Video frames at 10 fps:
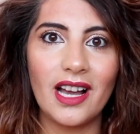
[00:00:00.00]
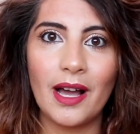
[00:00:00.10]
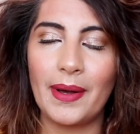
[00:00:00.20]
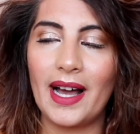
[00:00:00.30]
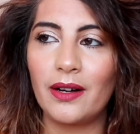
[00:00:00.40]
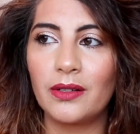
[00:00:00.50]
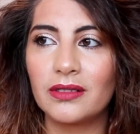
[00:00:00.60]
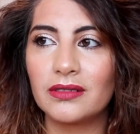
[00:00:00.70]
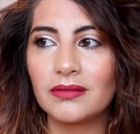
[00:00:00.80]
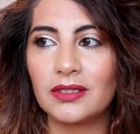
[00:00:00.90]

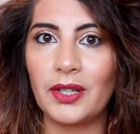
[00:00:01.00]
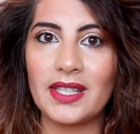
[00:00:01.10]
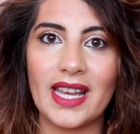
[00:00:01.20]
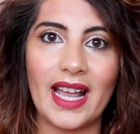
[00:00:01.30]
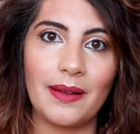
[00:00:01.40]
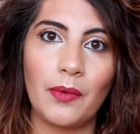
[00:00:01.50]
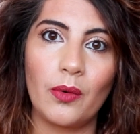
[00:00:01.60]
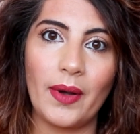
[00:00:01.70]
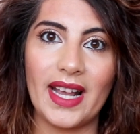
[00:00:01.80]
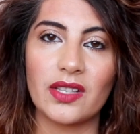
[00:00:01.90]
about losing any
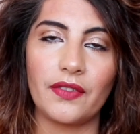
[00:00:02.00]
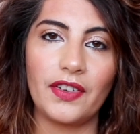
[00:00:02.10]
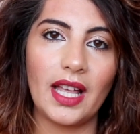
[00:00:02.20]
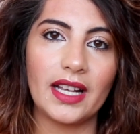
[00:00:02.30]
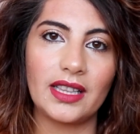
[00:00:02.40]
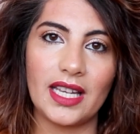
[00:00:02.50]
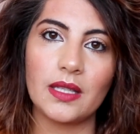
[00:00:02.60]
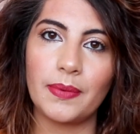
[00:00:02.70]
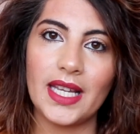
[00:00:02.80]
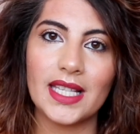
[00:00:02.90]
more weight, so I feel like
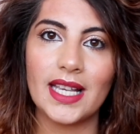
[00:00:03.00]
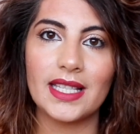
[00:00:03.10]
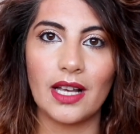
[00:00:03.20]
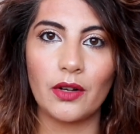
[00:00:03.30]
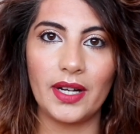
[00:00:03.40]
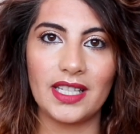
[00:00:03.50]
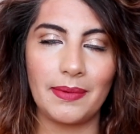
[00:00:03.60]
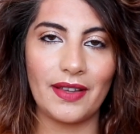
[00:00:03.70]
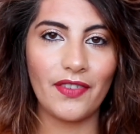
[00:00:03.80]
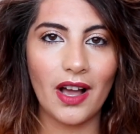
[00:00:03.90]
these pieces are going
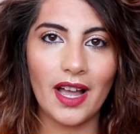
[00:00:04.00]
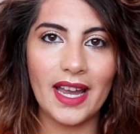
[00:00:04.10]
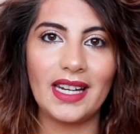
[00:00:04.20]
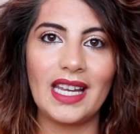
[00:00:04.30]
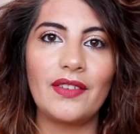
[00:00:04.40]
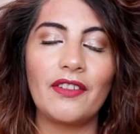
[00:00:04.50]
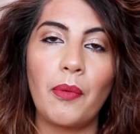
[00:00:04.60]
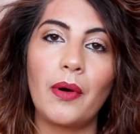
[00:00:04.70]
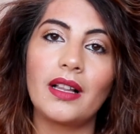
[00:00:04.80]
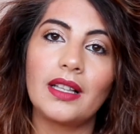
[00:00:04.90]
to be fine. Even
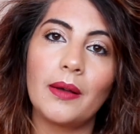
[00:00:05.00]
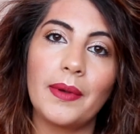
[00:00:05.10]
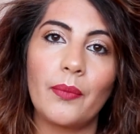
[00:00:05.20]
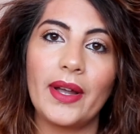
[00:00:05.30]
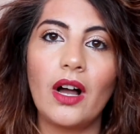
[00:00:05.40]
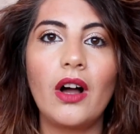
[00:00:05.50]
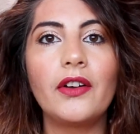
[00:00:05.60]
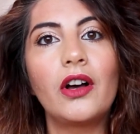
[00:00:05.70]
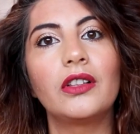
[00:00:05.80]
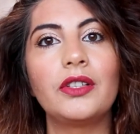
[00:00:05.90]
if I put a little bit of weight
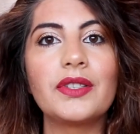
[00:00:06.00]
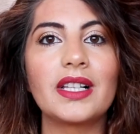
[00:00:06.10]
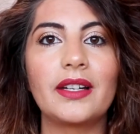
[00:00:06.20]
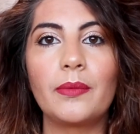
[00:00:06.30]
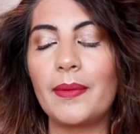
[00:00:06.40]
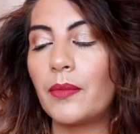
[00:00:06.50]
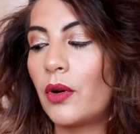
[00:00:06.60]
on, I'll lose a little bit